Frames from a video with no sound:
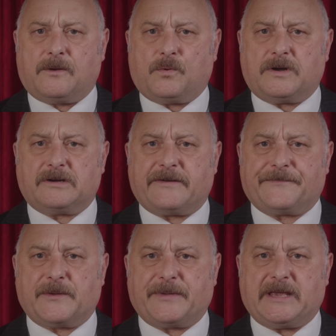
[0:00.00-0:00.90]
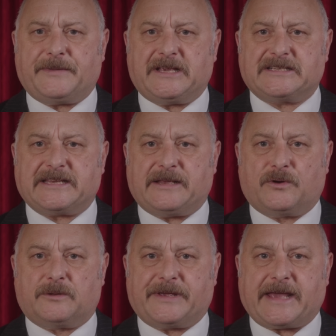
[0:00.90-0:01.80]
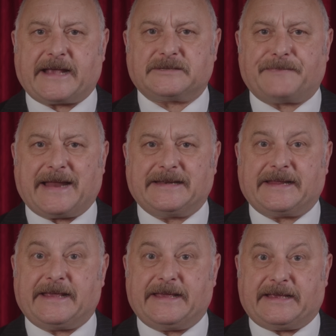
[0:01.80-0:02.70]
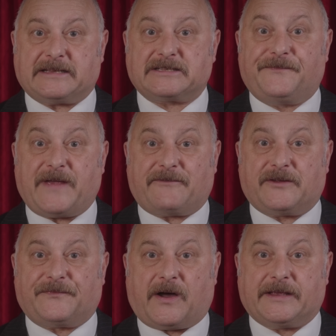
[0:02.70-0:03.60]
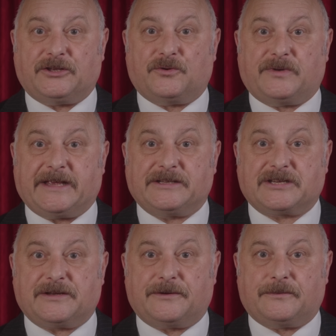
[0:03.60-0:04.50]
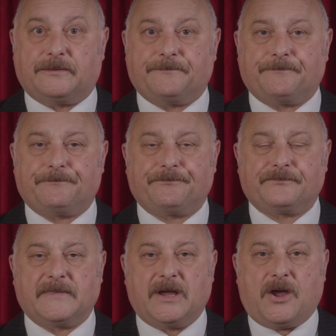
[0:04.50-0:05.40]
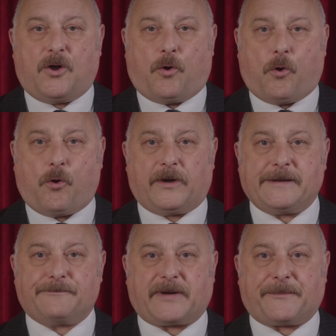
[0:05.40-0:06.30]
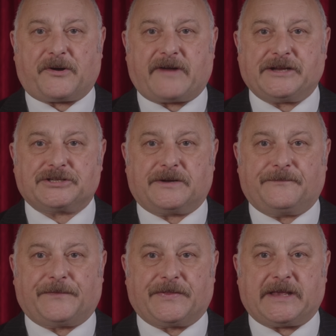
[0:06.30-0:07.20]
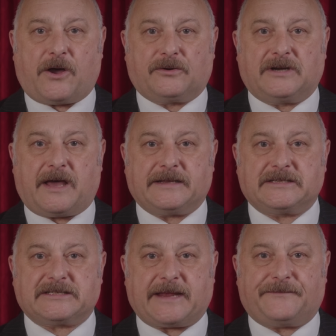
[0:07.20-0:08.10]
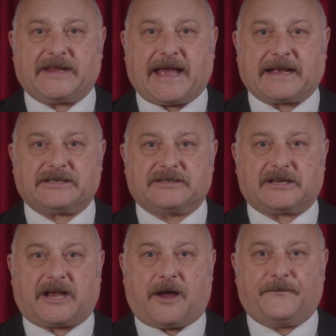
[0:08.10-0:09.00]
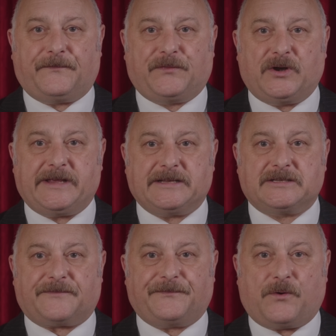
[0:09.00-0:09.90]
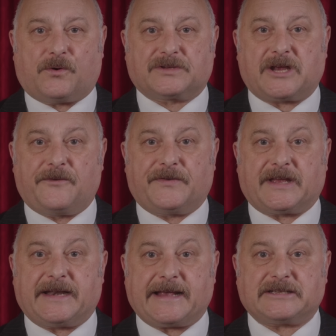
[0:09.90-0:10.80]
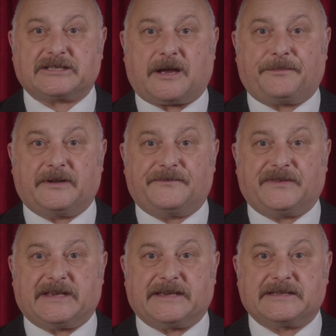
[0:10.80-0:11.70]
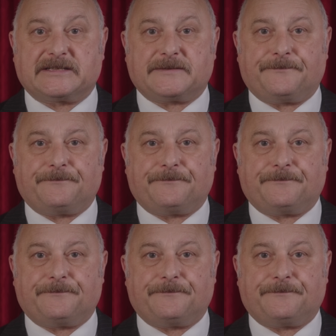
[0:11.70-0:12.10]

Wonder if the BBC will be expanding its Verify unit too. All in preparation for the Online Safety Act to come fully into force over the next couple of years.